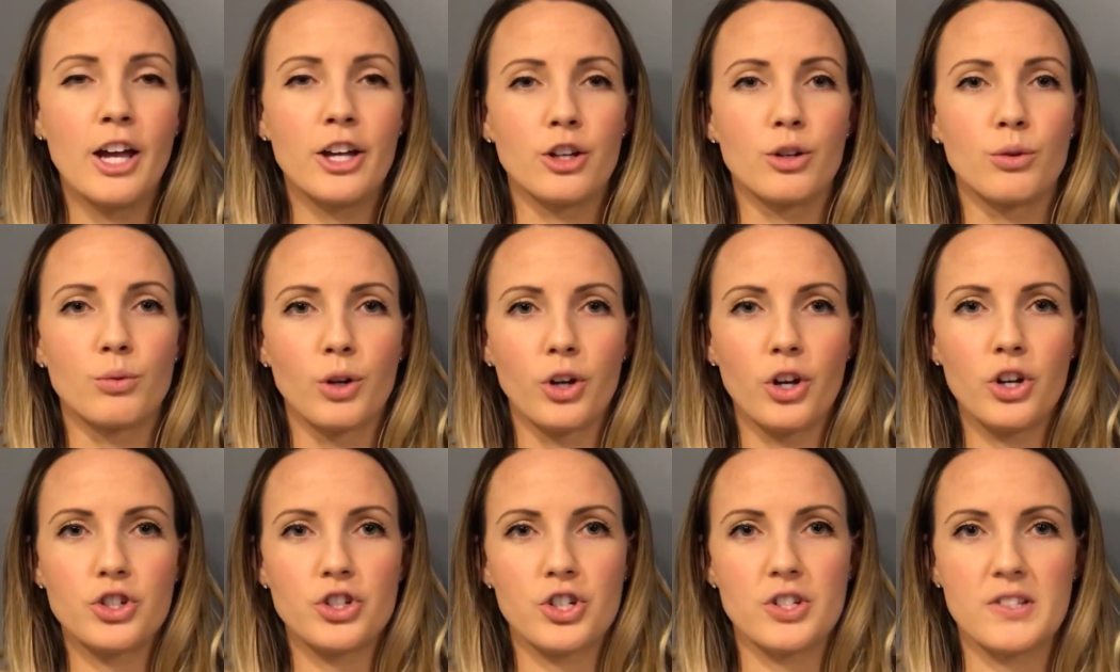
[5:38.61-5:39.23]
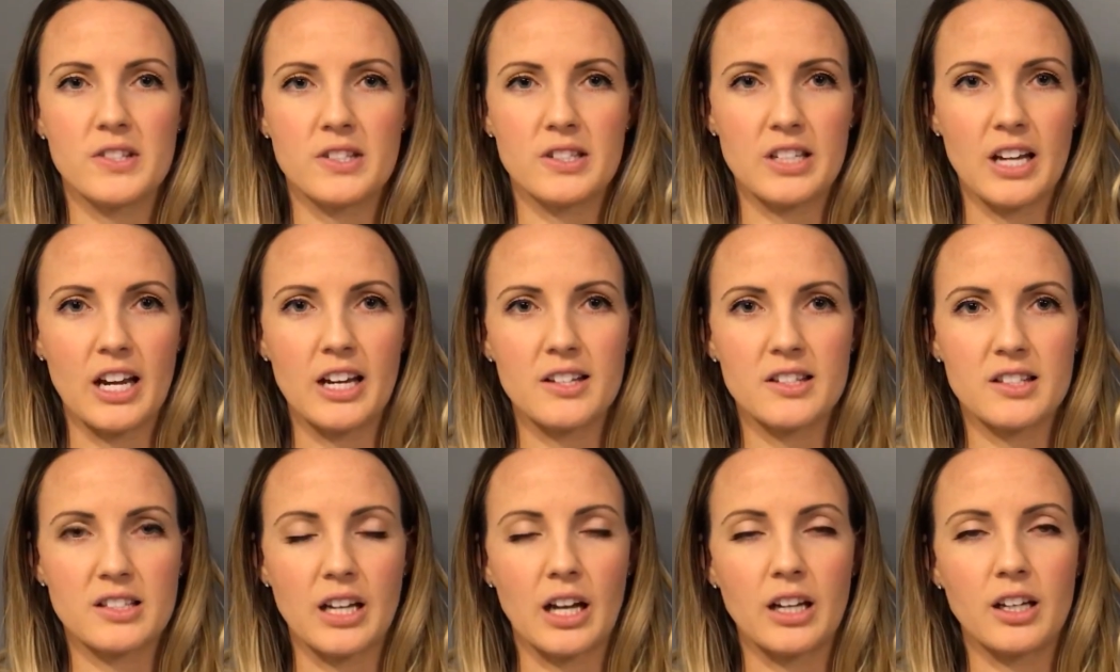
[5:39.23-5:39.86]
You really should
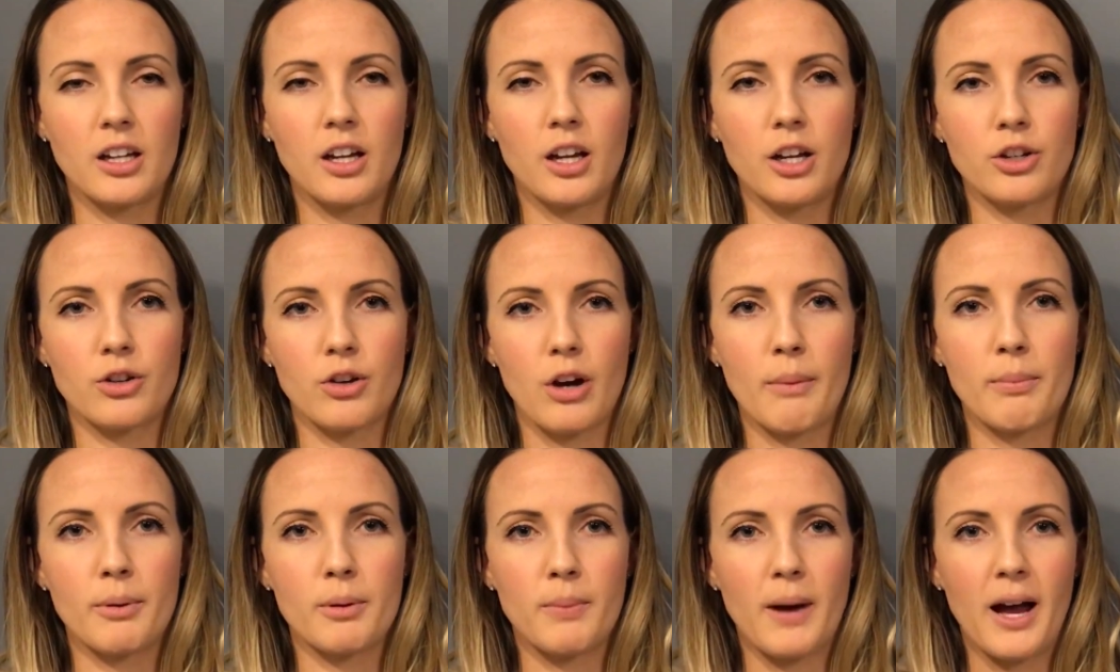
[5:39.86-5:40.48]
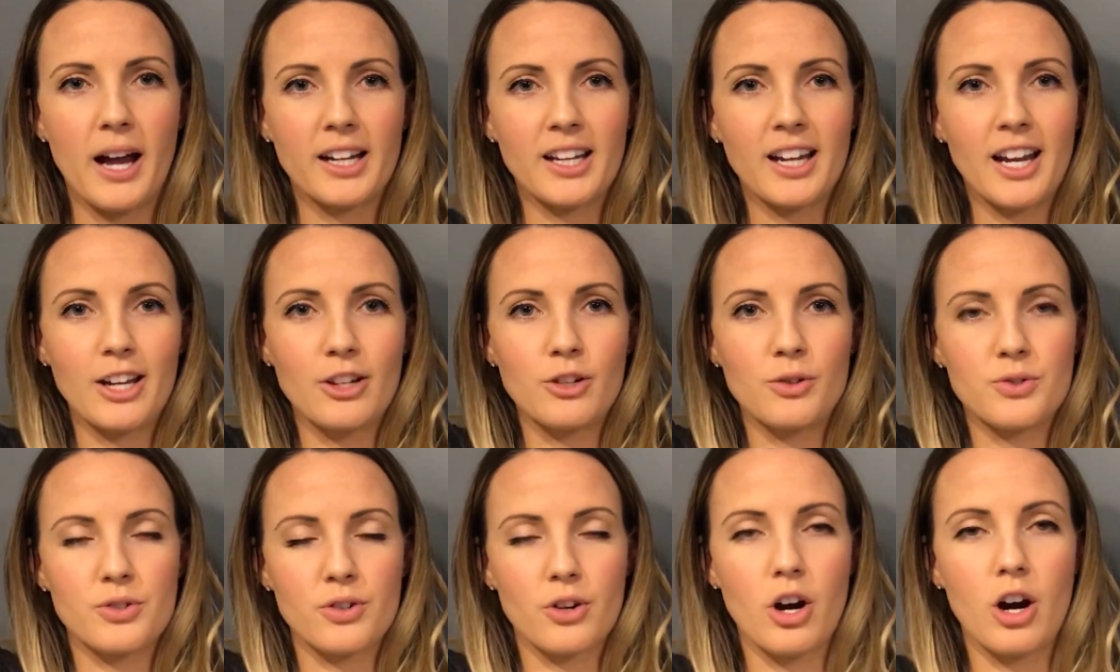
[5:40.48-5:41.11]
stay steady in your upper body and
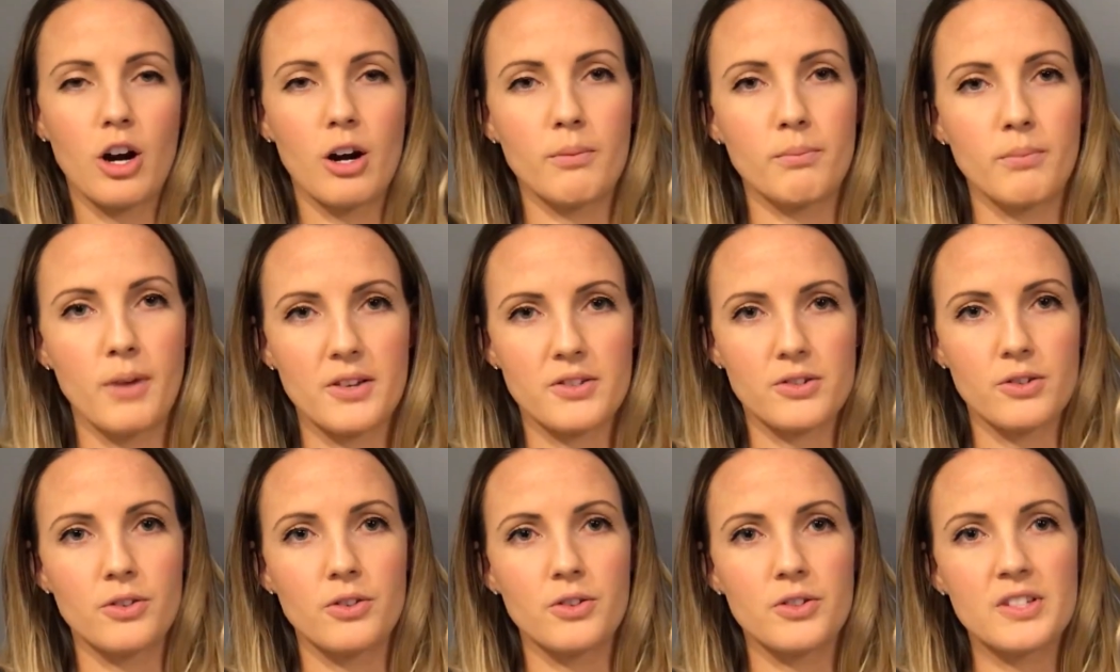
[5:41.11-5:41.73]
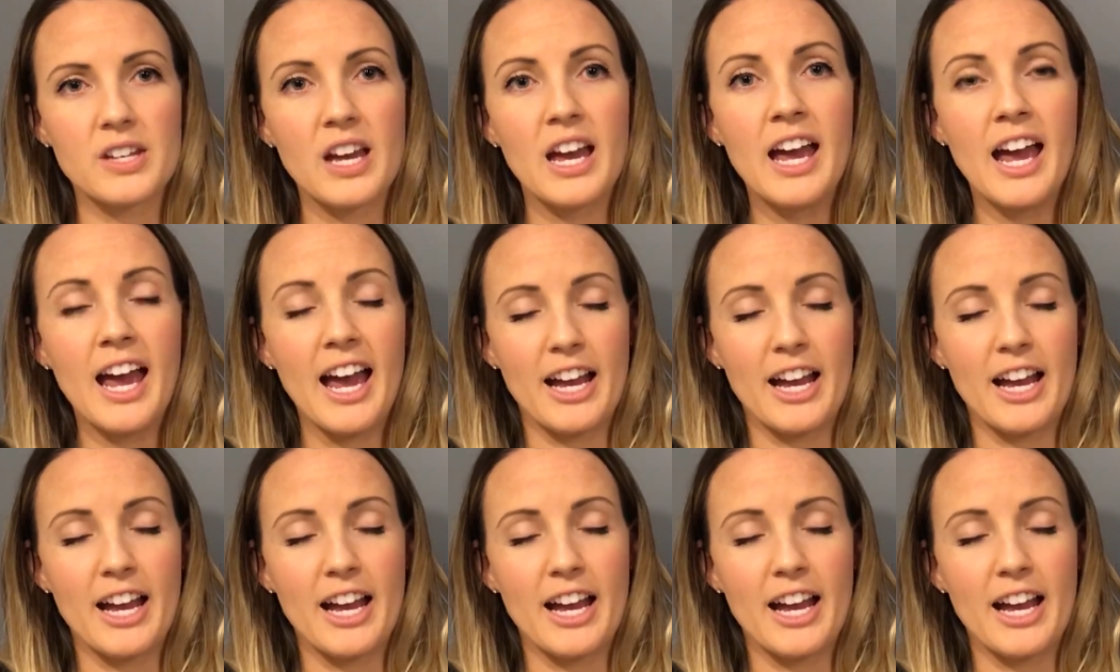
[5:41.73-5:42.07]
use your arm muscles